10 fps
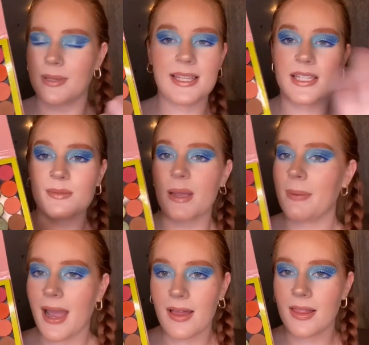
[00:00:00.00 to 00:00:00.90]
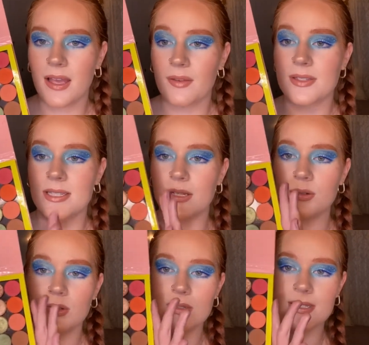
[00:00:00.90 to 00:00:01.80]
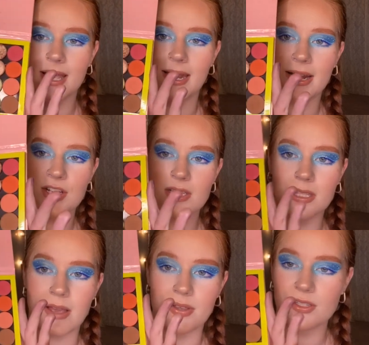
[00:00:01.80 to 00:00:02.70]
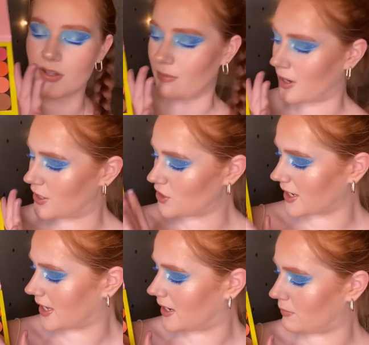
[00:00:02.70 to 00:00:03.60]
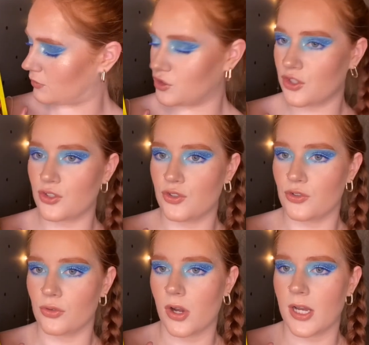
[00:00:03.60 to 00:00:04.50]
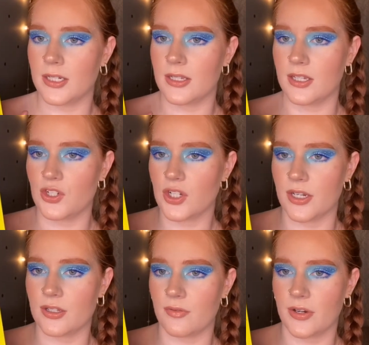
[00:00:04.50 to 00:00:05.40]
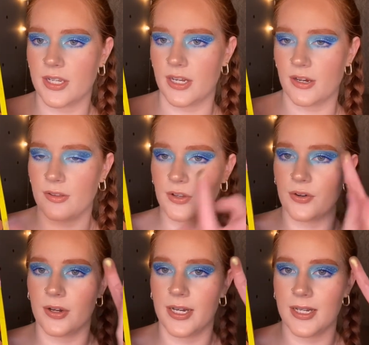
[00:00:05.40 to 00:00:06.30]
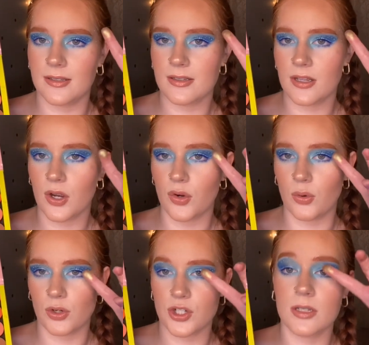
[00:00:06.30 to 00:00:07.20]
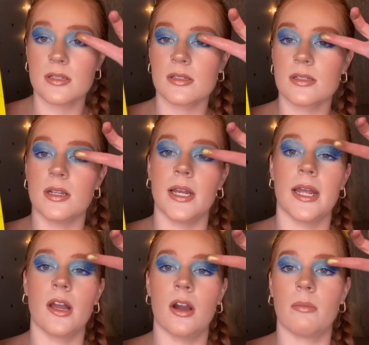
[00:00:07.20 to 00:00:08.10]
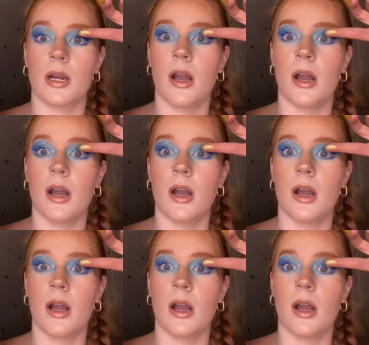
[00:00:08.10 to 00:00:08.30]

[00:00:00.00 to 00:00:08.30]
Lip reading: this is my palette of singles and I just love it so much. Again, I'm just drawn to these shades over here. The greens, gorgeous, stunning. Oh my